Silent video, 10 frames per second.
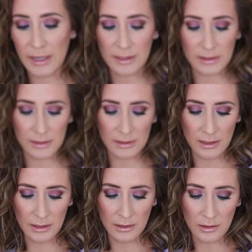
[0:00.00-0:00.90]
It's
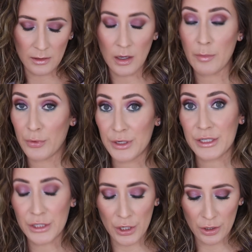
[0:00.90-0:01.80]
a pretty
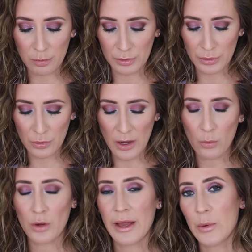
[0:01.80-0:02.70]
dark blue. I
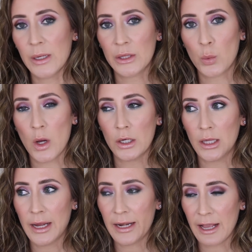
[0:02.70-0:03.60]
wore that one on the
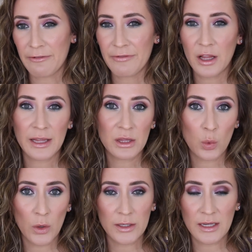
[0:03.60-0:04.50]
waterline. I felt like the
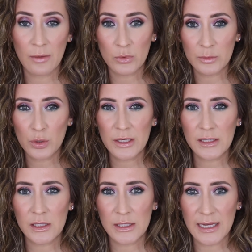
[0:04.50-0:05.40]
wear time was pretty
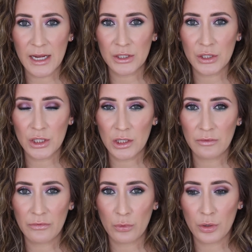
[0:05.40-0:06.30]

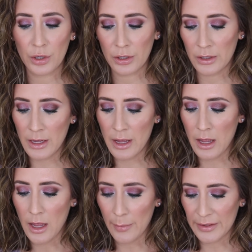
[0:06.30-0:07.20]
standard for
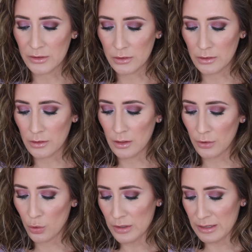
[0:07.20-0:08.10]
a pencil
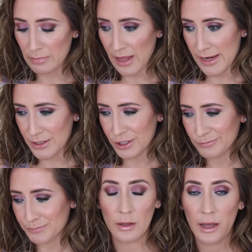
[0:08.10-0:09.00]
cream
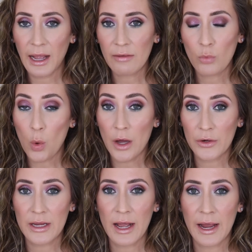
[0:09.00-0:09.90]
liner. I have
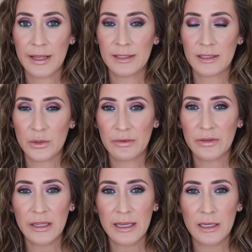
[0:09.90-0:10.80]
watery eyes, so I
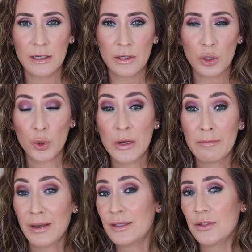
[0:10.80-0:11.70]
feel like
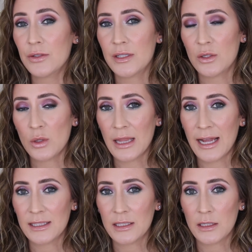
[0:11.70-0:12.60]
cream pencils don't
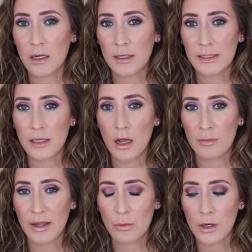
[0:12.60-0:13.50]
last the longest
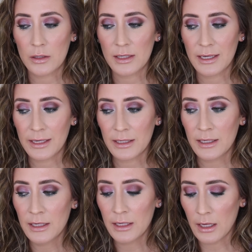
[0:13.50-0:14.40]
on my
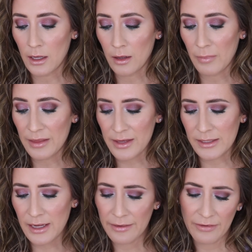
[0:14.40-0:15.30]
waterline. Um,
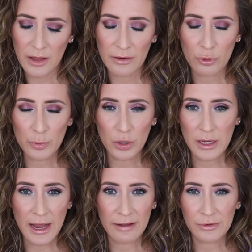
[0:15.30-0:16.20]
these I felt like were
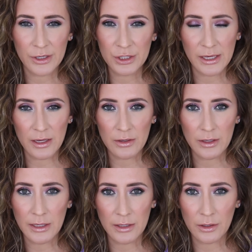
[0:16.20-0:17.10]
pretty average, like I
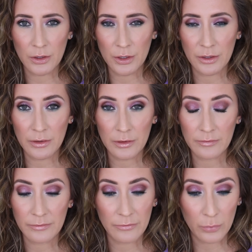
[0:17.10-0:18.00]
could get a good
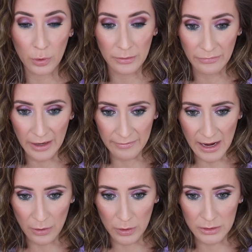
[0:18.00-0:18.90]
four to five
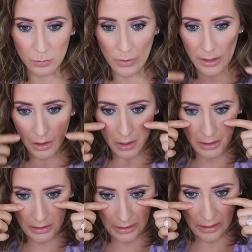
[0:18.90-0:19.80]
hours wear on
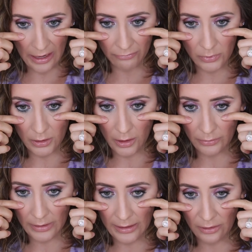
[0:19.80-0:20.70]
it. Like I have one on
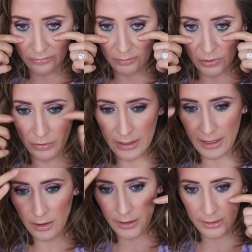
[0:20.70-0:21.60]
right now from
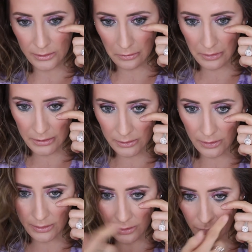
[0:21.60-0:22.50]
L'Oreal and it's already
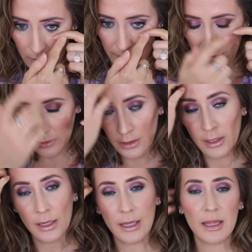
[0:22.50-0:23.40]
starting to wear down.
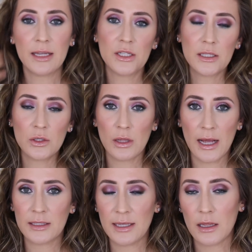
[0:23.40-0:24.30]
They just don't
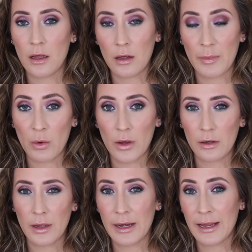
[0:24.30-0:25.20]
last that long on my
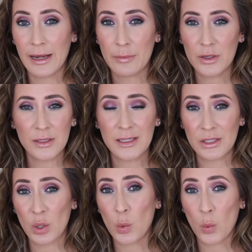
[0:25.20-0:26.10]
waterline and I personally
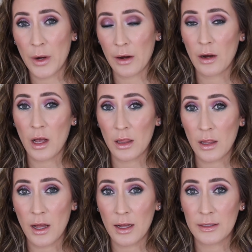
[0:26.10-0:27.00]
don't wear a
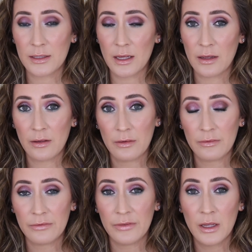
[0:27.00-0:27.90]
lot
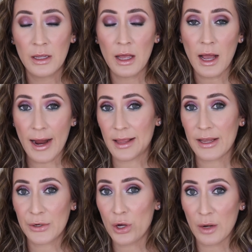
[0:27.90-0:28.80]
of
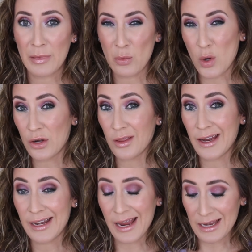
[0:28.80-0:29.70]
eyeliner on my
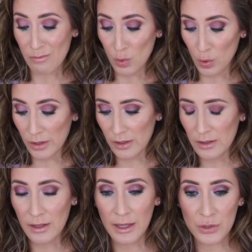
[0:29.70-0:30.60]
waterline
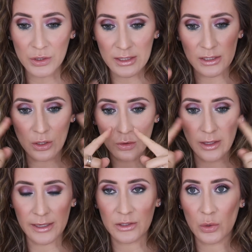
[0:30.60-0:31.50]
anymore. I usually don't
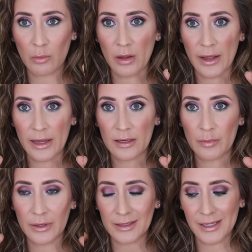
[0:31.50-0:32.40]
like to apply
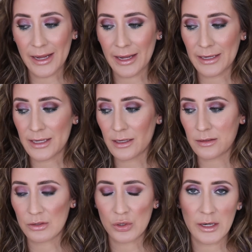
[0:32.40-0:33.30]
it, but today I did
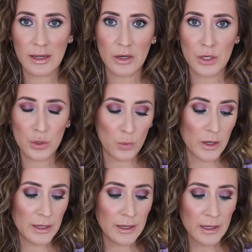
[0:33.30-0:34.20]
because I was trying out a new
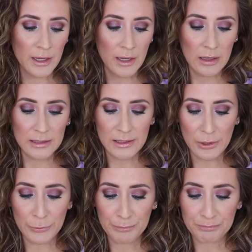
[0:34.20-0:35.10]
one.
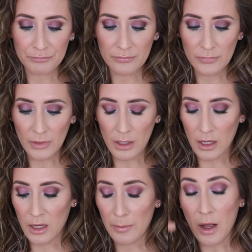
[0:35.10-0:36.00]
So
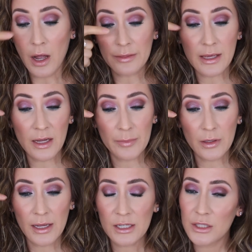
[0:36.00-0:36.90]
um, on the upper
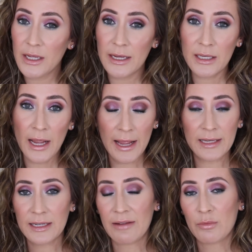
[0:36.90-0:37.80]
lash line, I
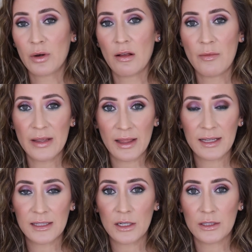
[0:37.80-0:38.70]
didn't have a problem. It
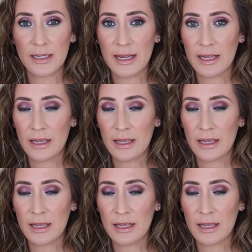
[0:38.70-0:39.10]
lasted all day.